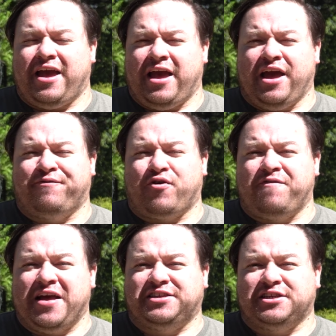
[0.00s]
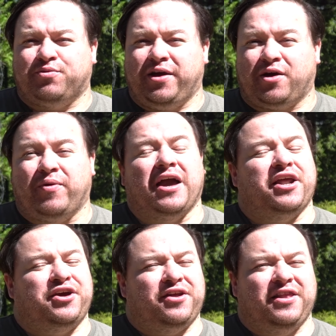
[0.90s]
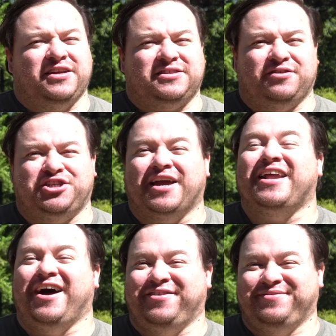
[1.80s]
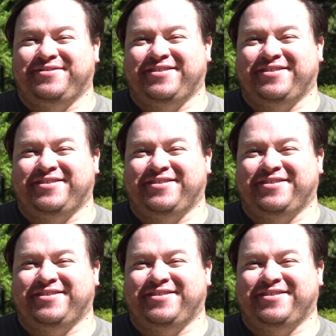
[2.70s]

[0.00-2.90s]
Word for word: And for events this week, we got a good list, so check it out.